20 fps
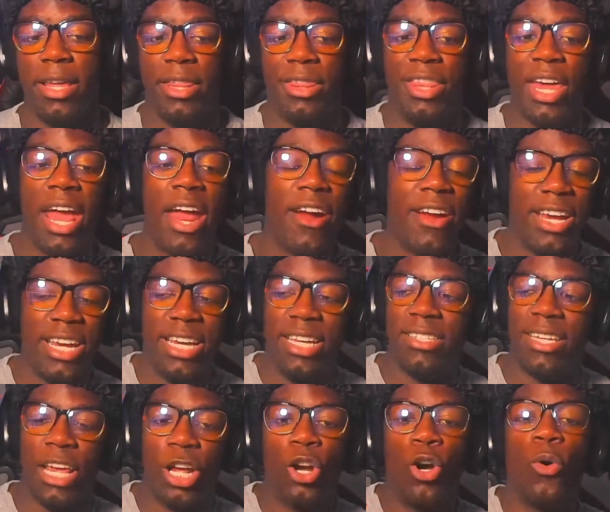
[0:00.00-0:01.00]
there
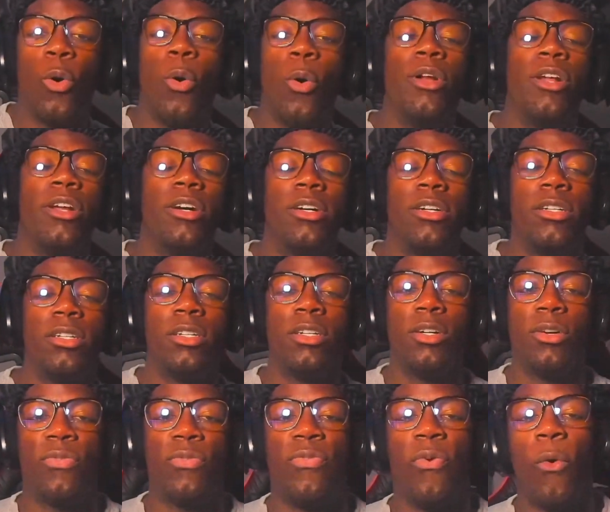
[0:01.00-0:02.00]
is a quota
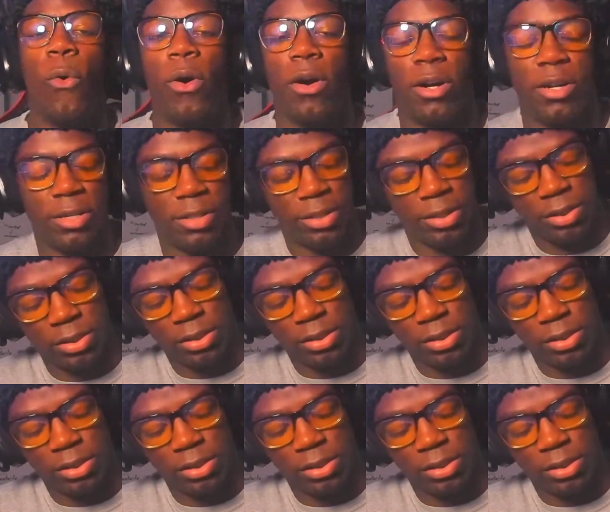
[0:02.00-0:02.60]
for